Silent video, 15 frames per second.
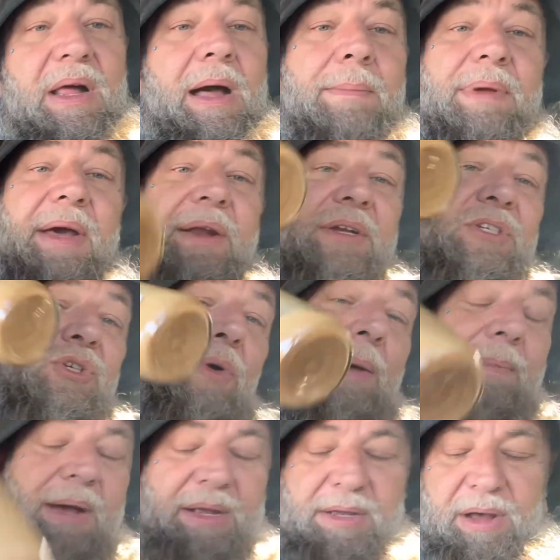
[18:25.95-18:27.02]
I'm going to enjoy
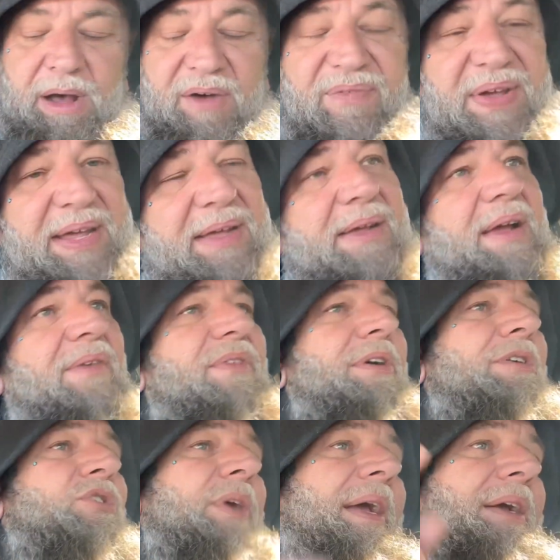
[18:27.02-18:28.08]
my coffee. If
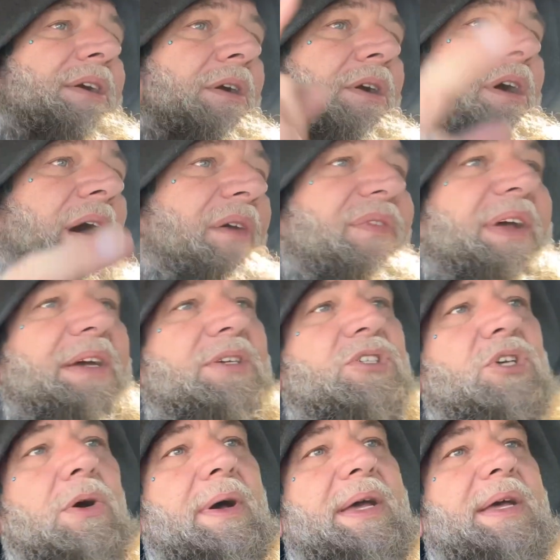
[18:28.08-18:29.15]
you're drinking your coffee,
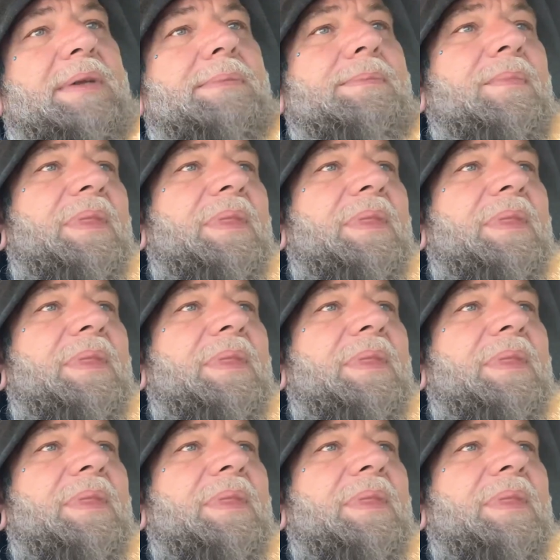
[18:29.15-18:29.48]
enjoy it.